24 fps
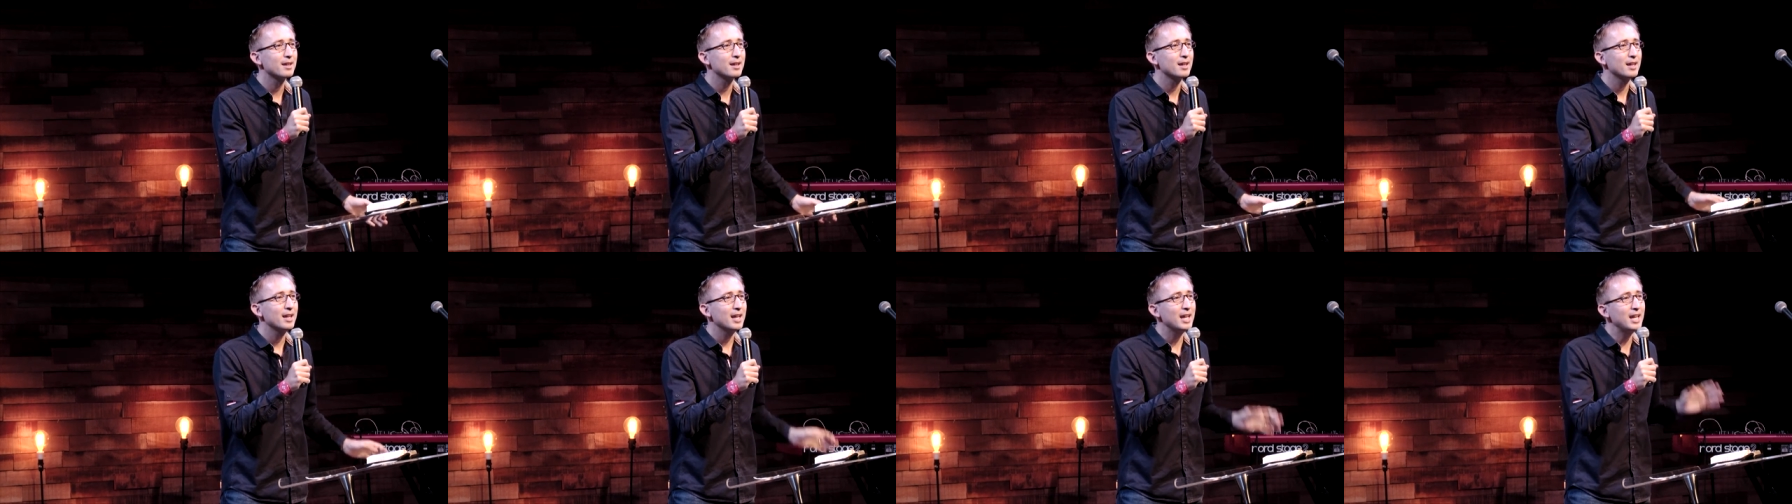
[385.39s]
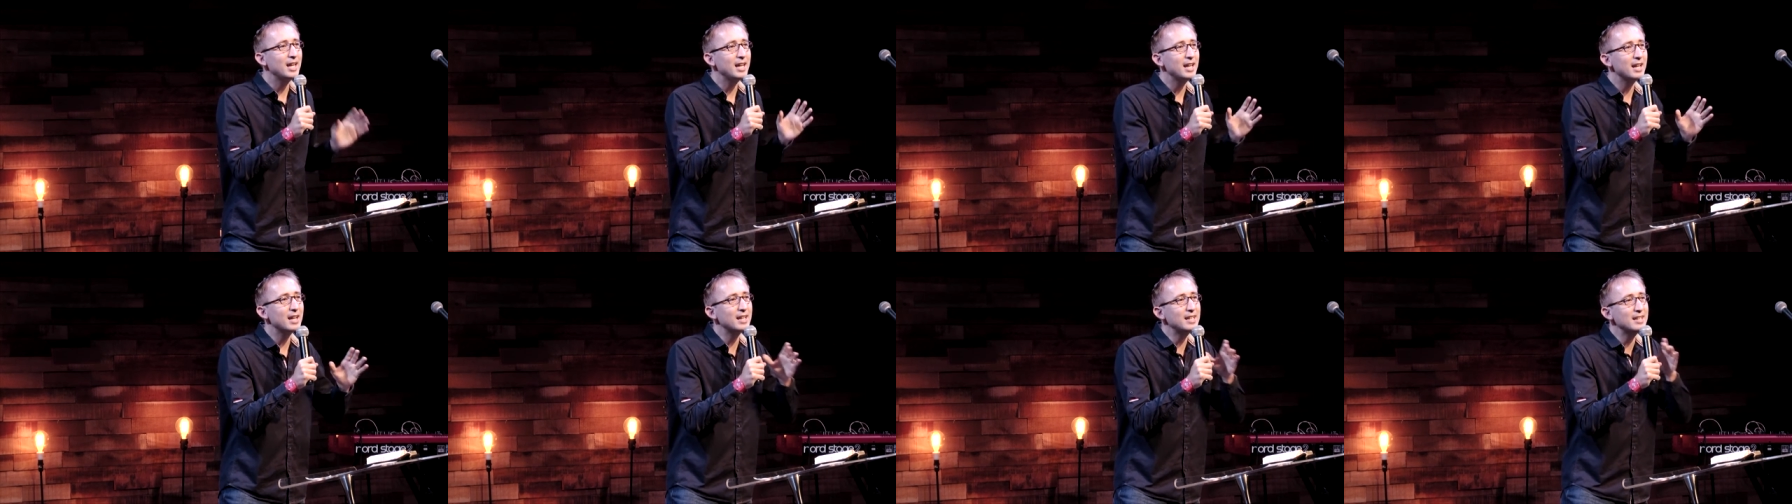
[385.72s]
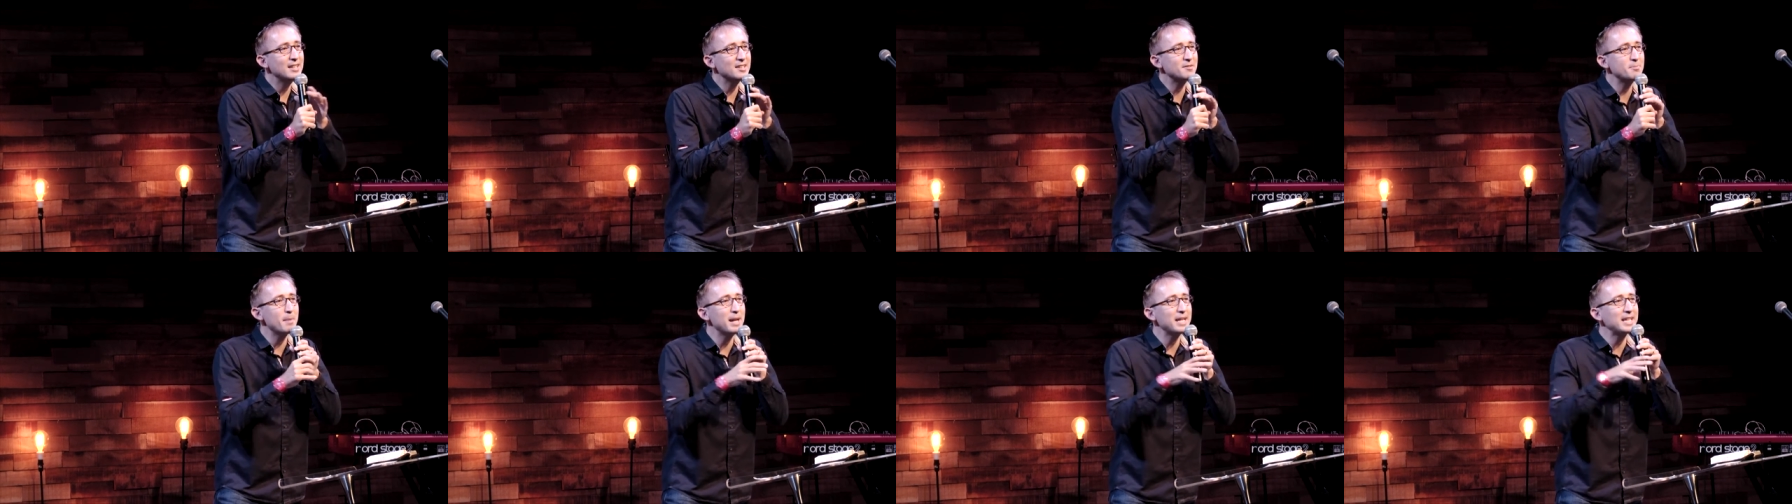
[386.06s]
Here he is
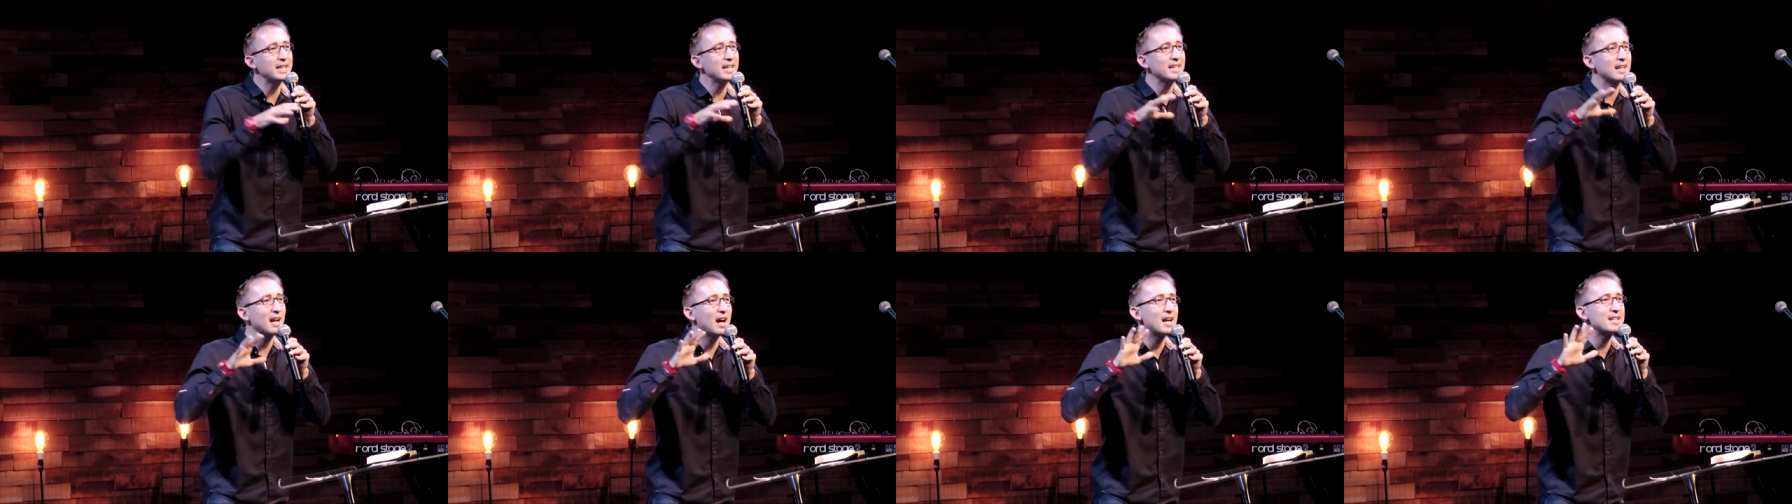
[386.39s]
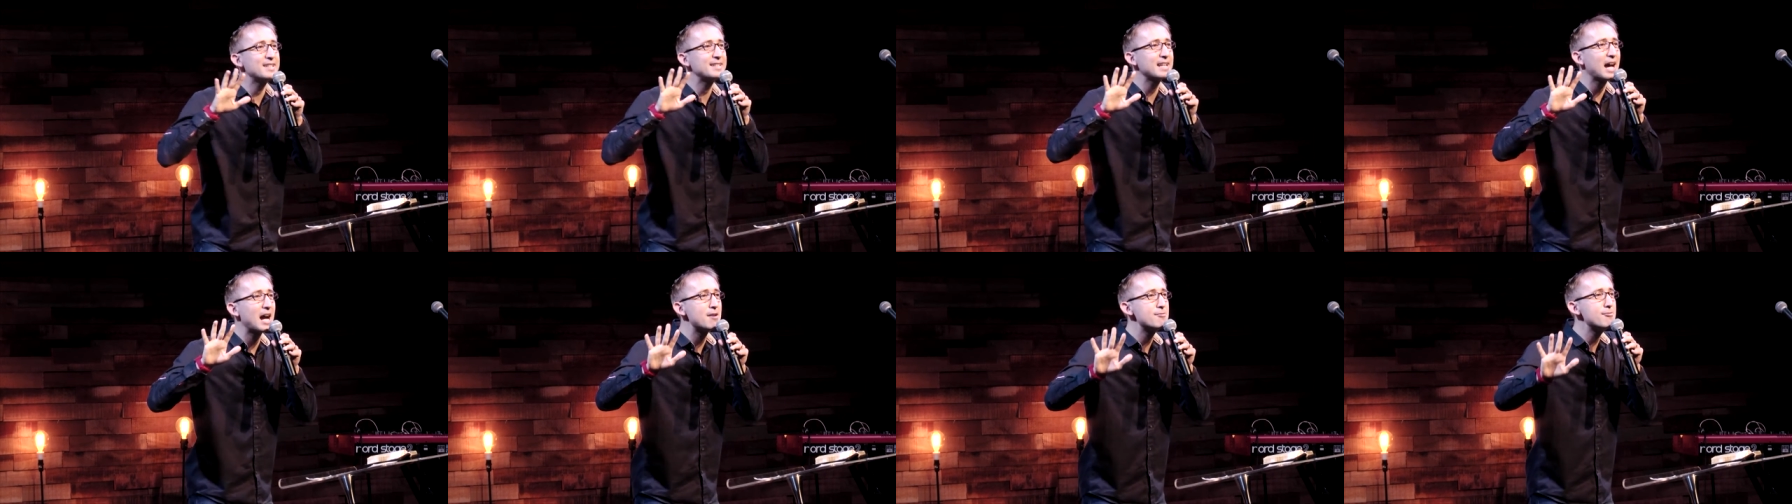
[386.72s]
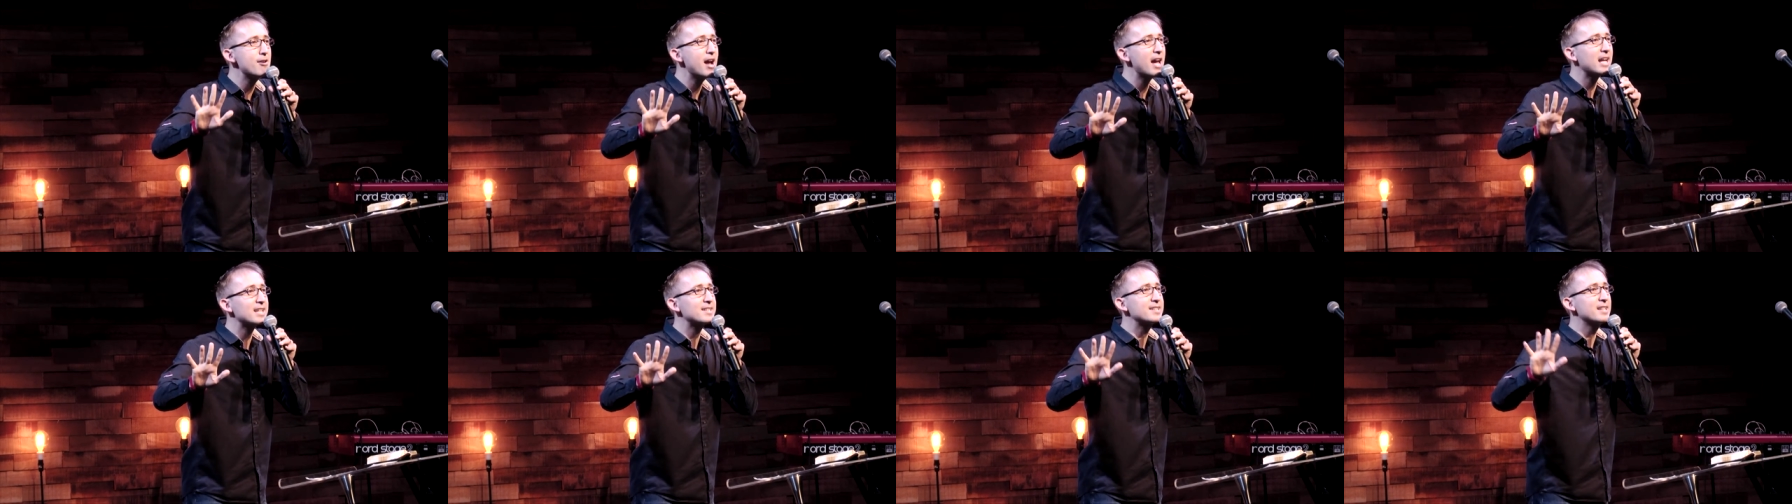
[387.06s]
making a
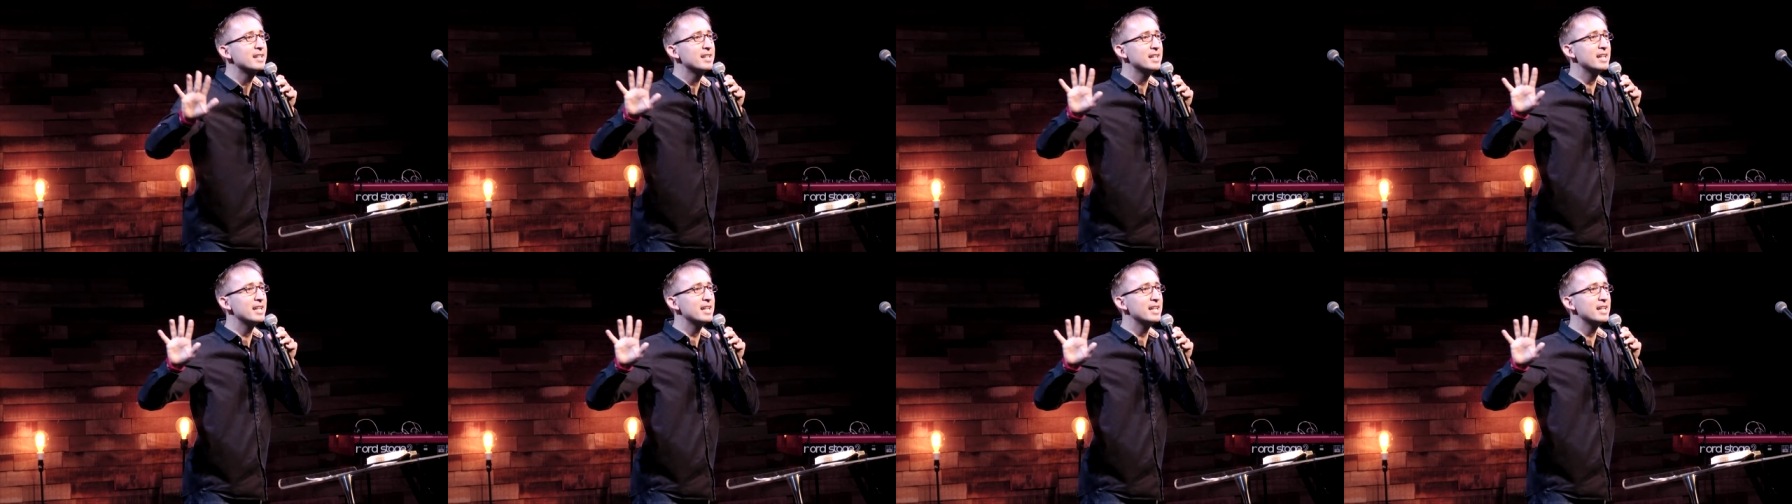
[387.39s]
direct,